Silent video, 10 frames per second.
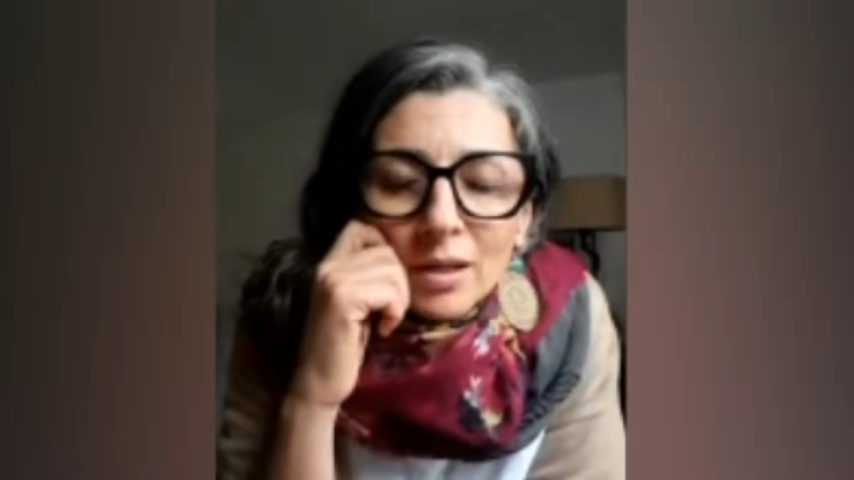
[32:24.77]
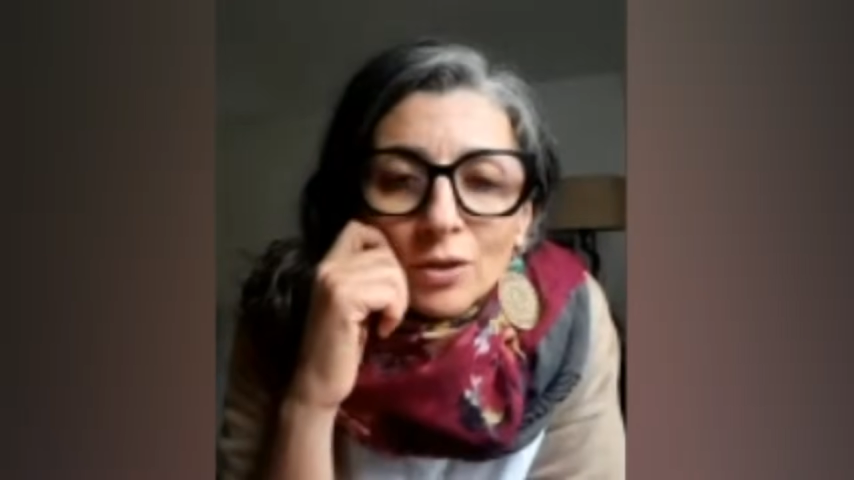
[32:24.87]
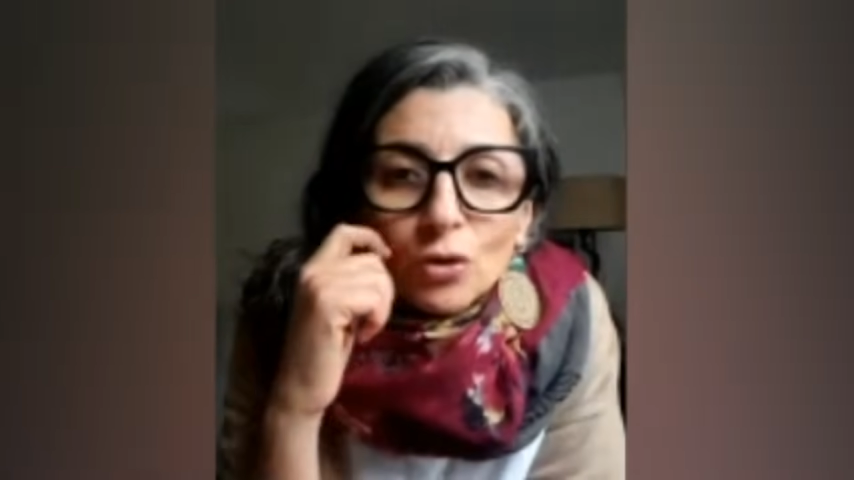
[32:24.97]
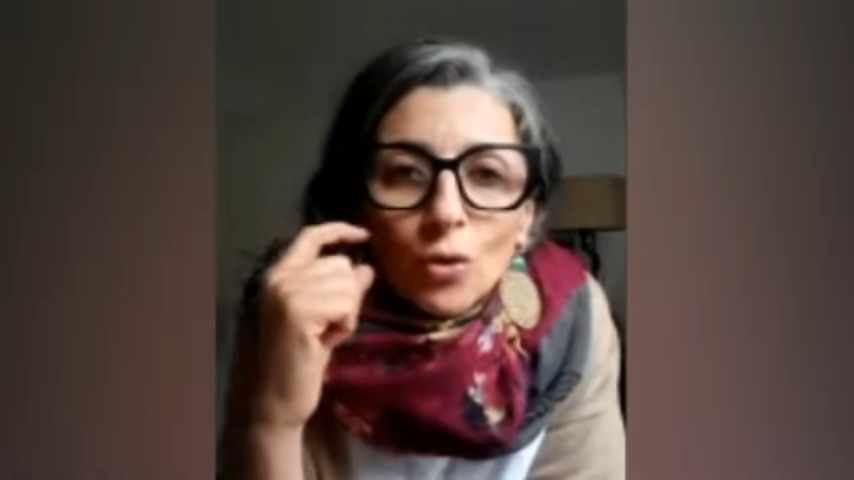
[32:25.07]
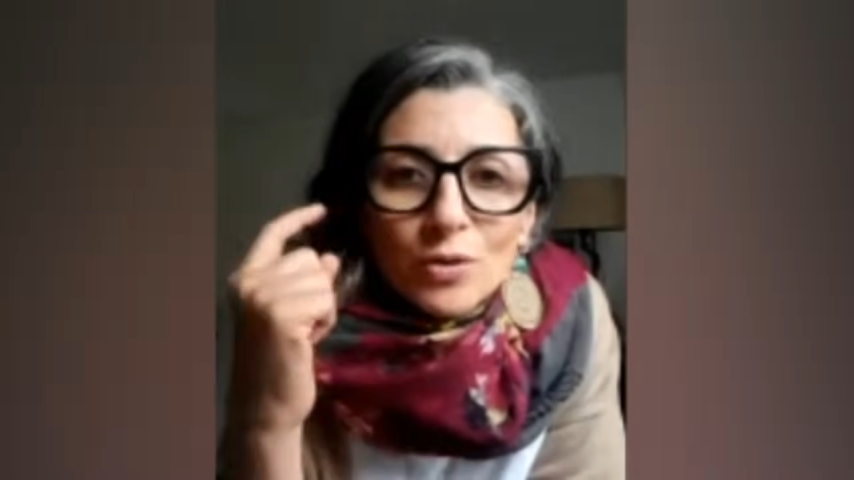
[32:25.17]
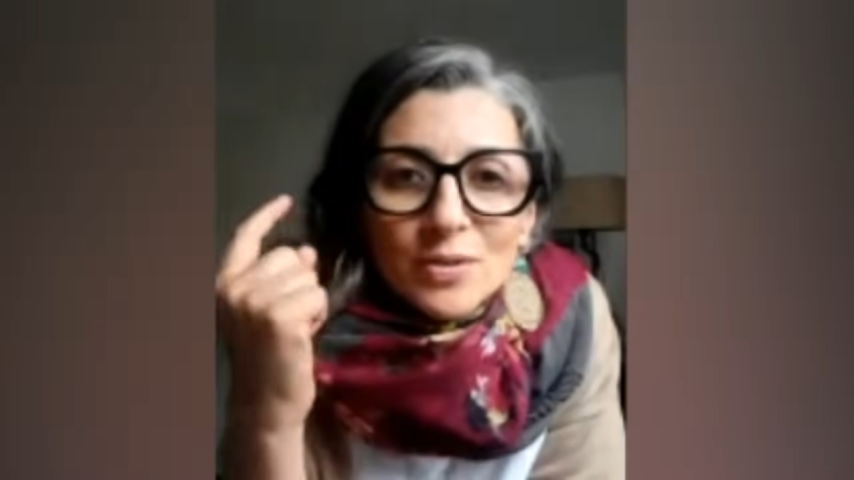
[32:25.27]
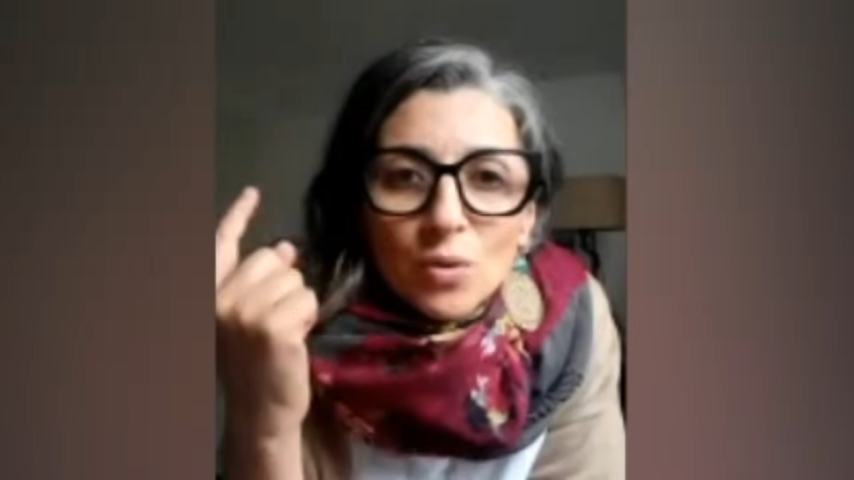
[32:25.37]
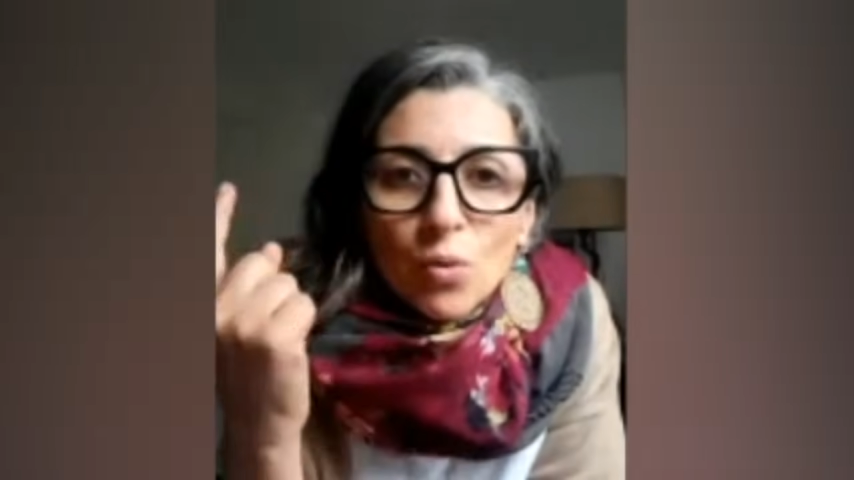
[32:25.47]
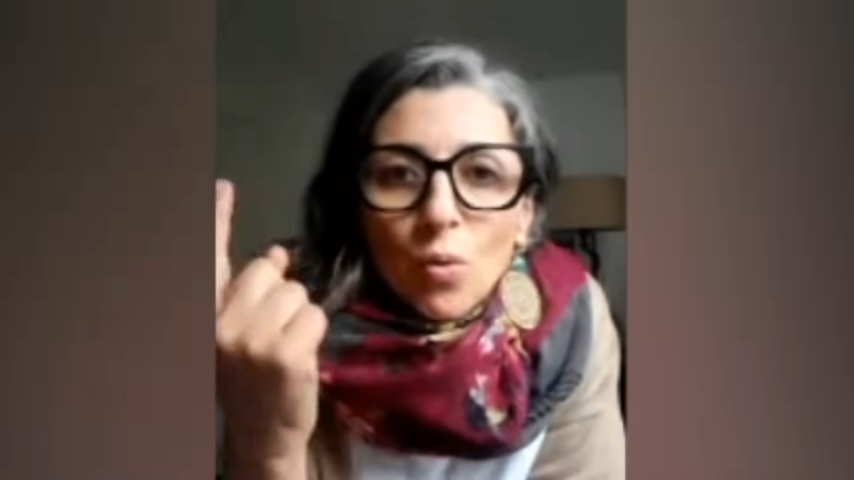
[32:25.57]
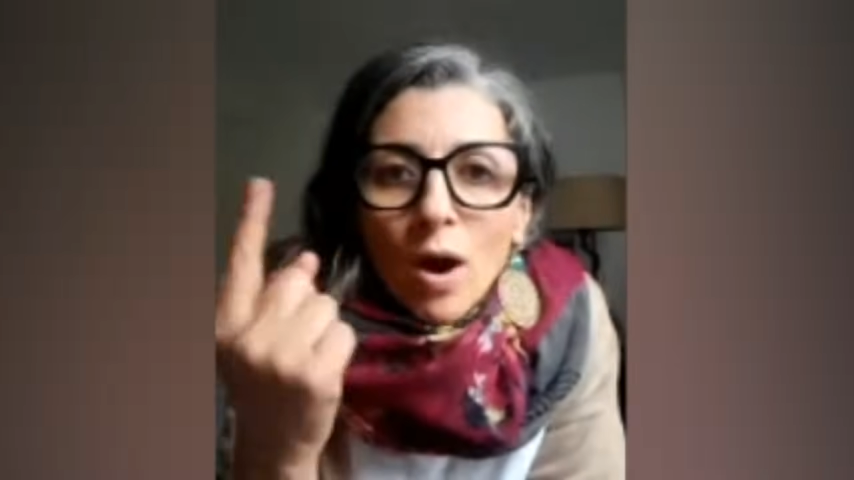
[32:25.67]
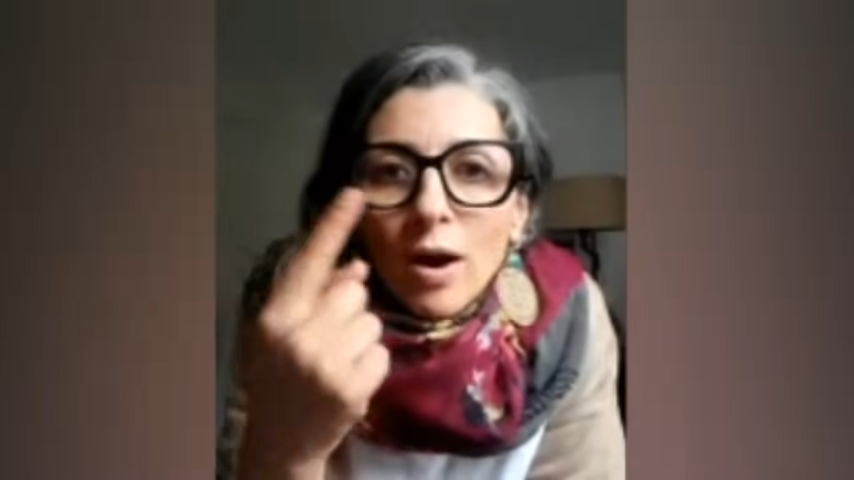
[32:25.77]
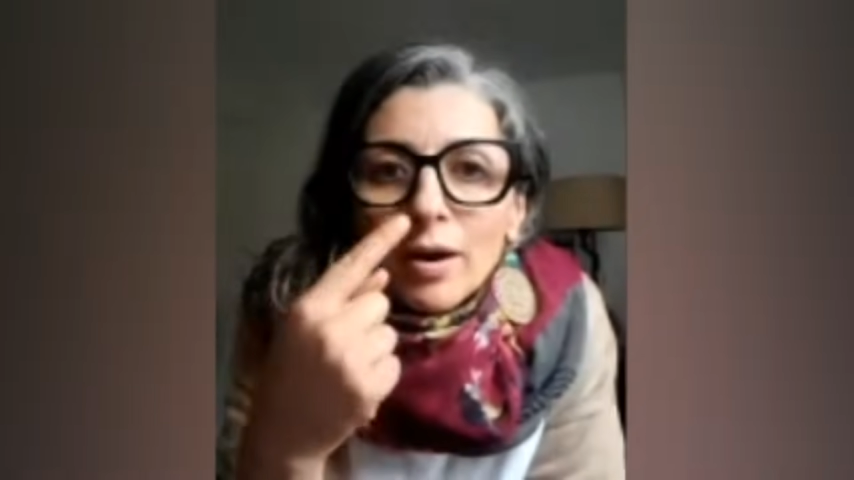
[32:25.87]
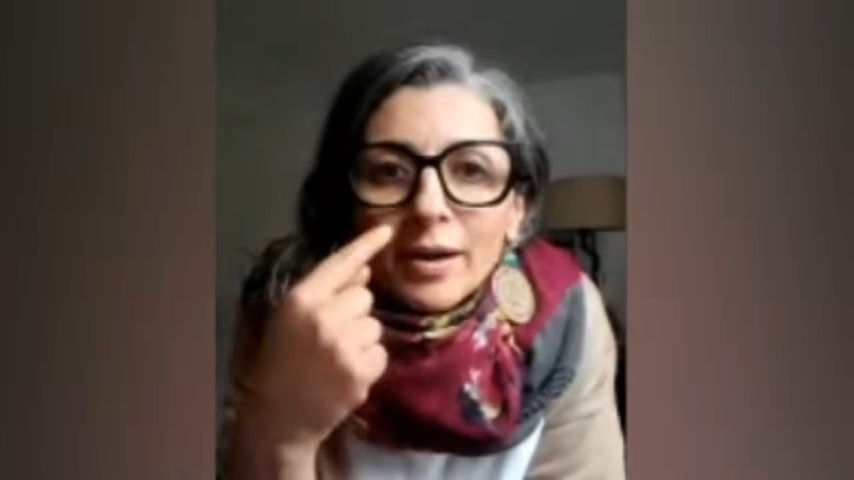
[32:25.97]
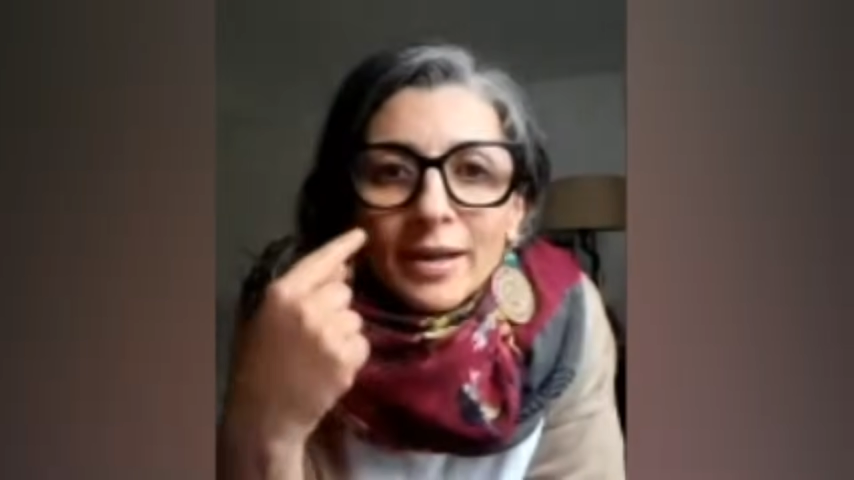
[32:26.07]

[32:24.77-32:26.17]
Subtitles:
those who are